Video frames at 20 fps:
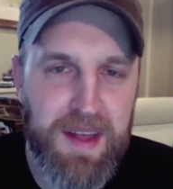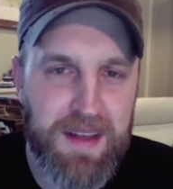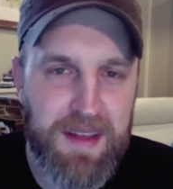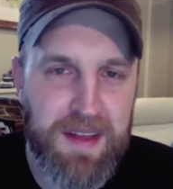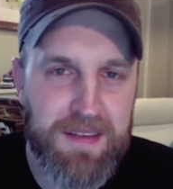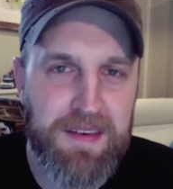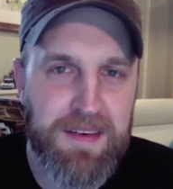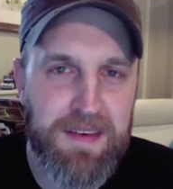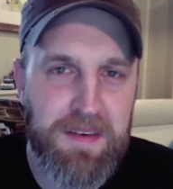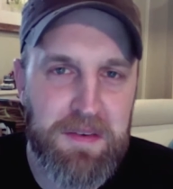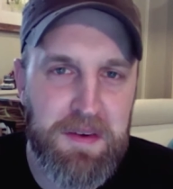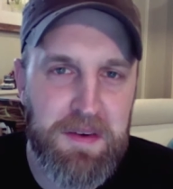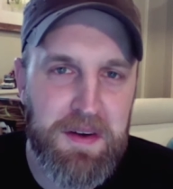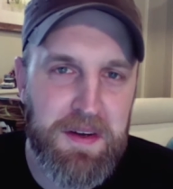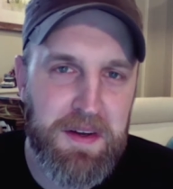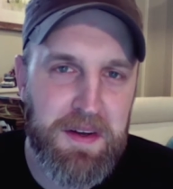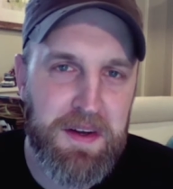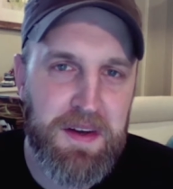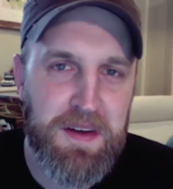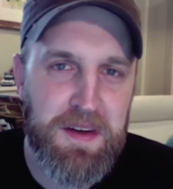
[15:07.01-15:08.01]
And so
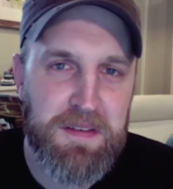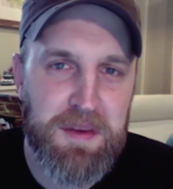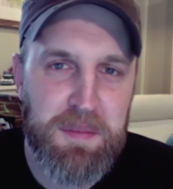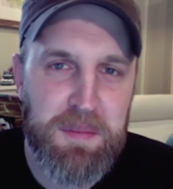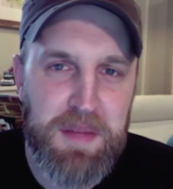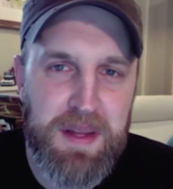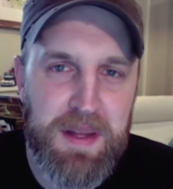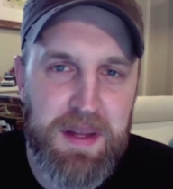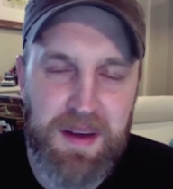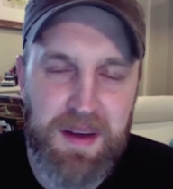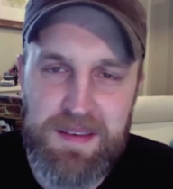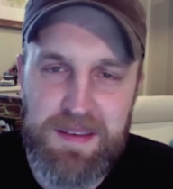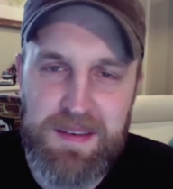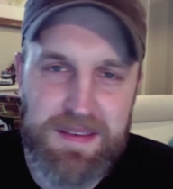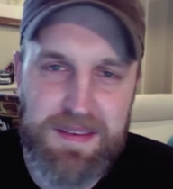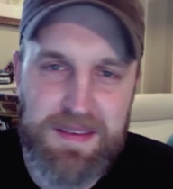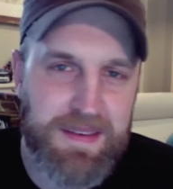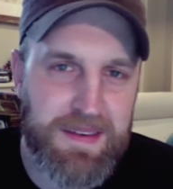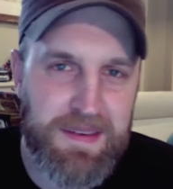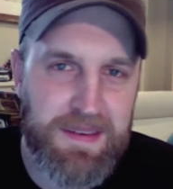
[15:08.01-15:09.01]
for me,
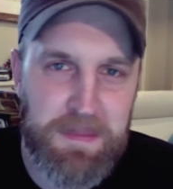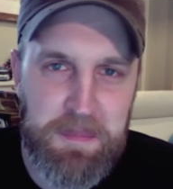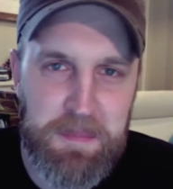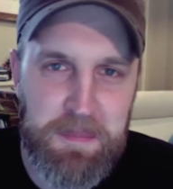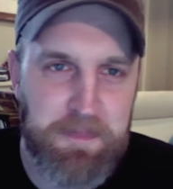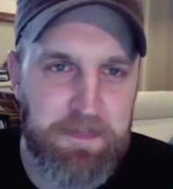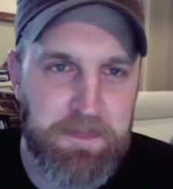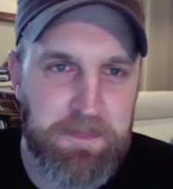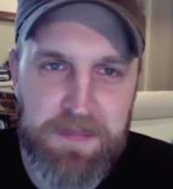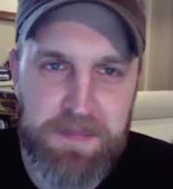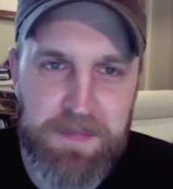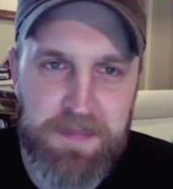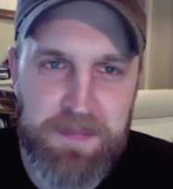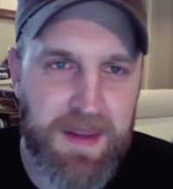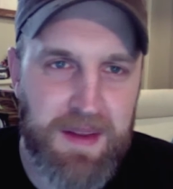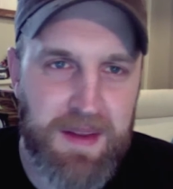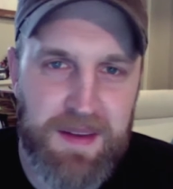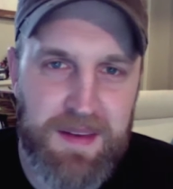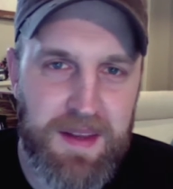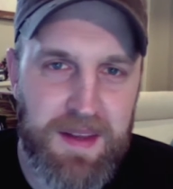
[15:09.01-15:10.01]
that's
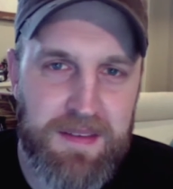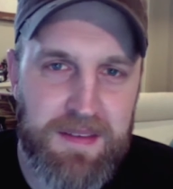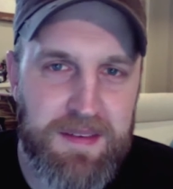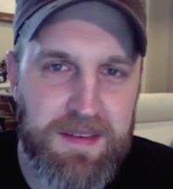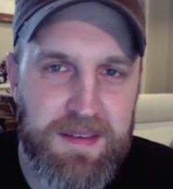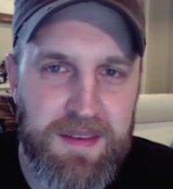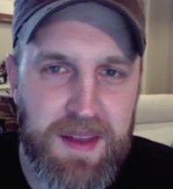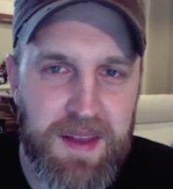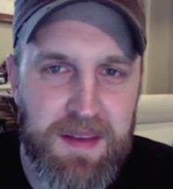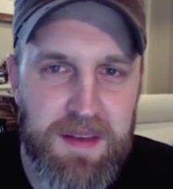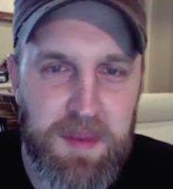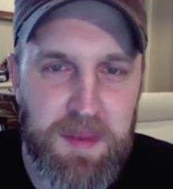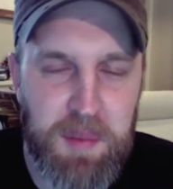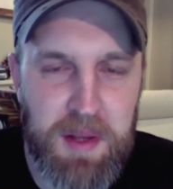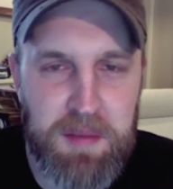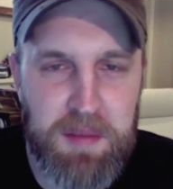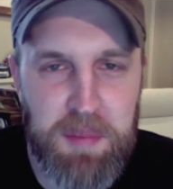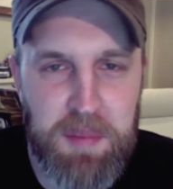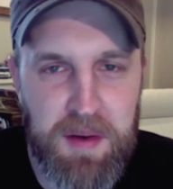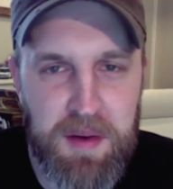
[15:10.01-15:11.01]
the
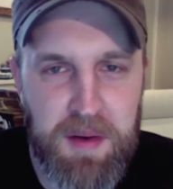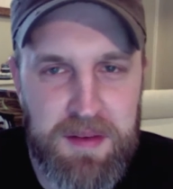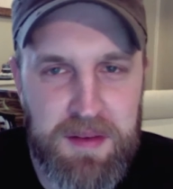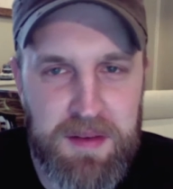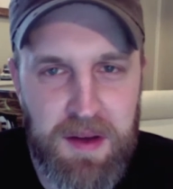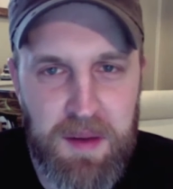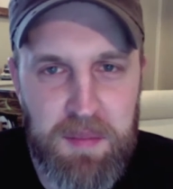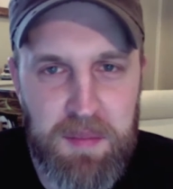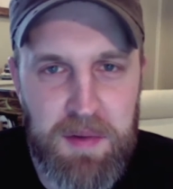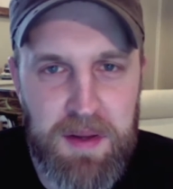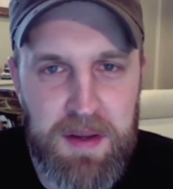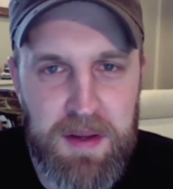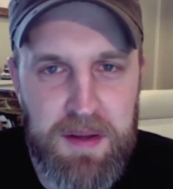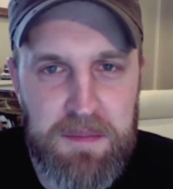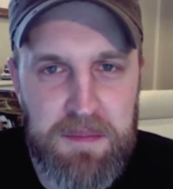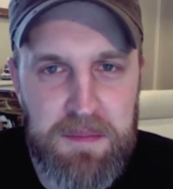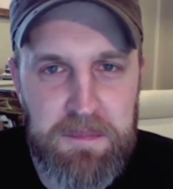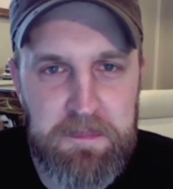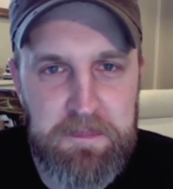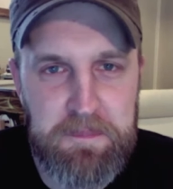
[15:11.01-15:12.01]
best part of the job,
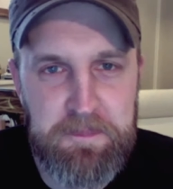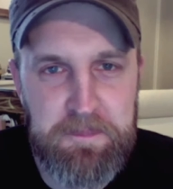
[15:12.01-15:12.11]
really.